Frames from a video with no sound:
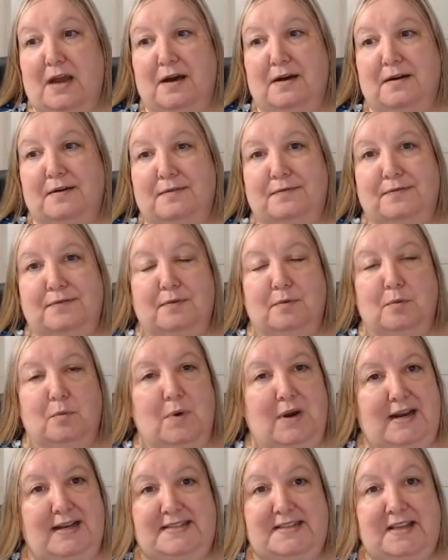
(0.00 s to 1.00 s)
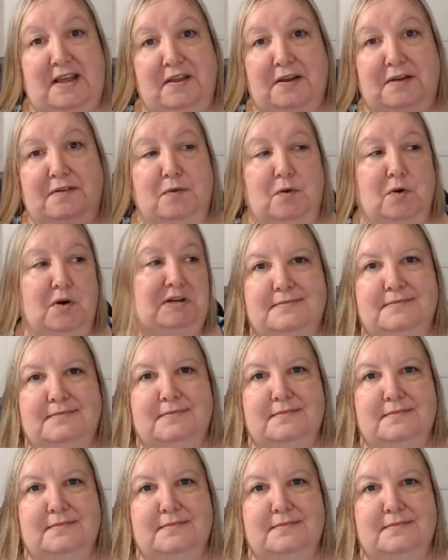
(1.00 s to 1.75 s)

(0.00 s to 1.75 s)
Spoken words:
of what it's selling for.